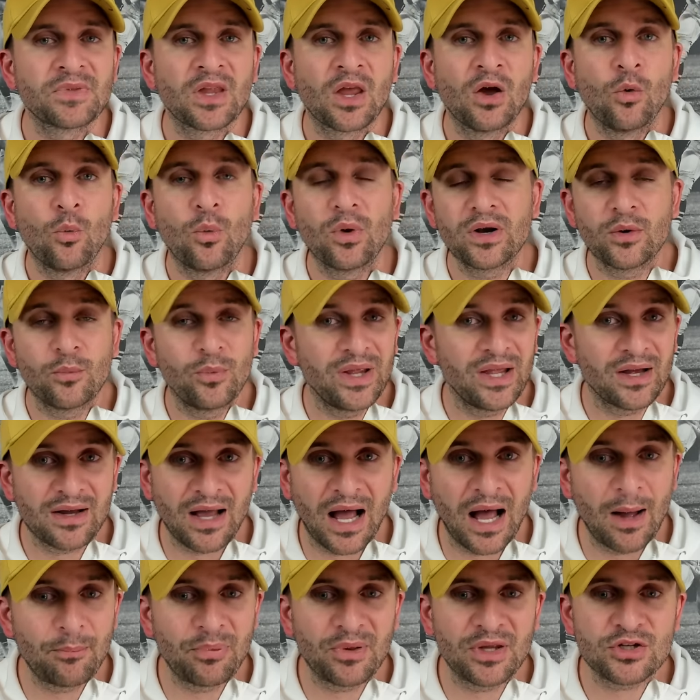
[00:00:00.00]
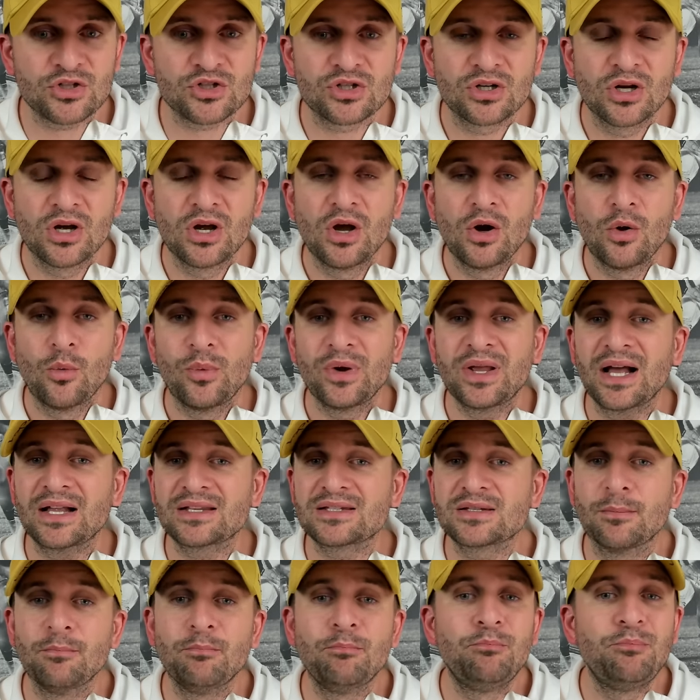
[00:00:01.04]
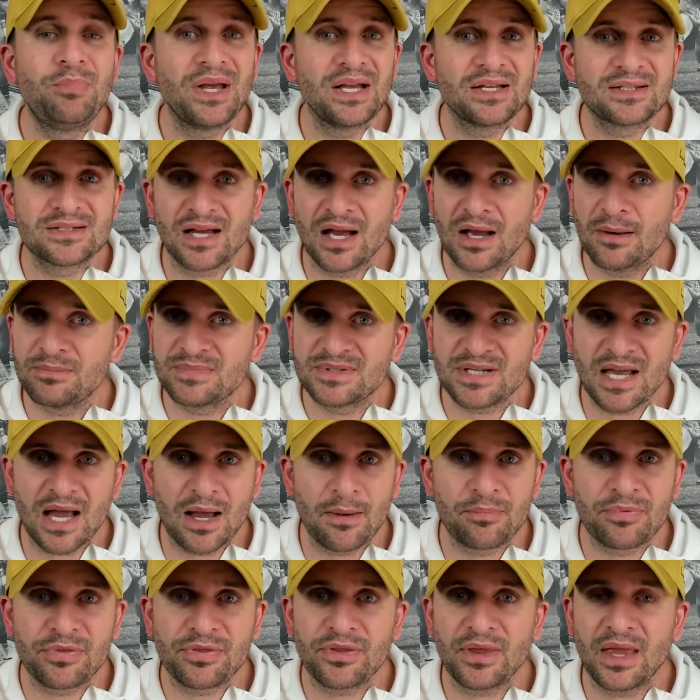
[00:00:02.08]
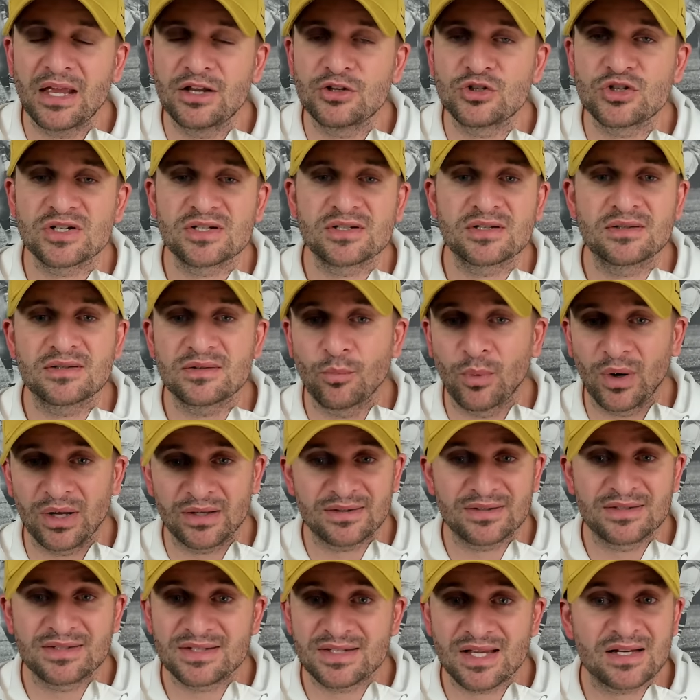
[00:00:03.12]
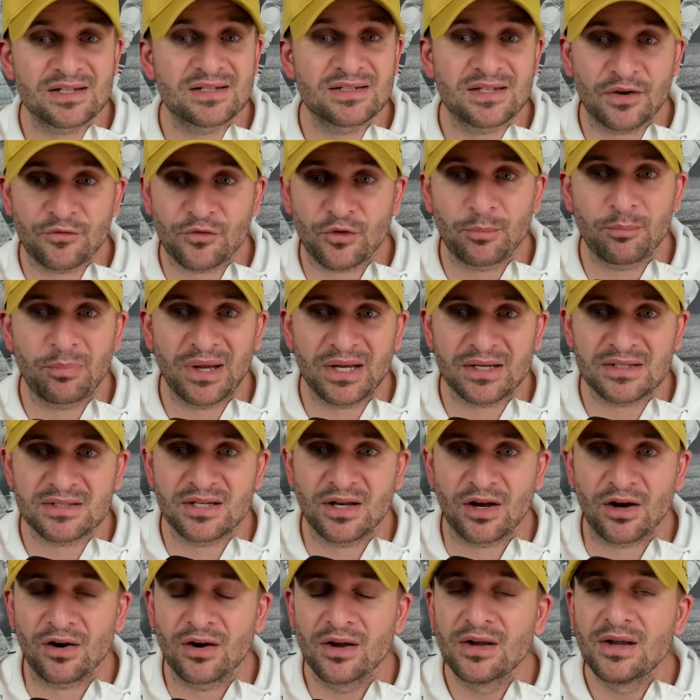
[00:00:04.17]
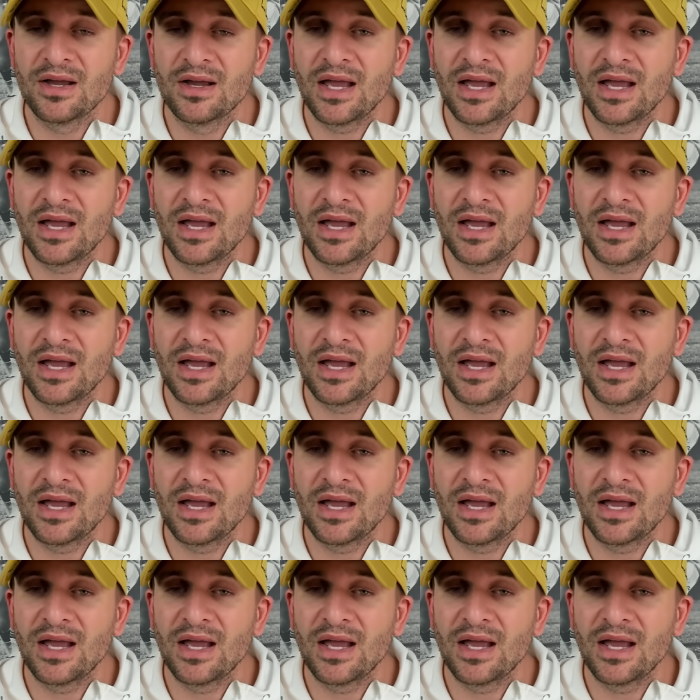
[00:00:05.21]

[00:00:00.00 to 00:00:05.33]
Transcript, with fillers: What did we accomplish? We got some big-time depth and just, 6 different picks here.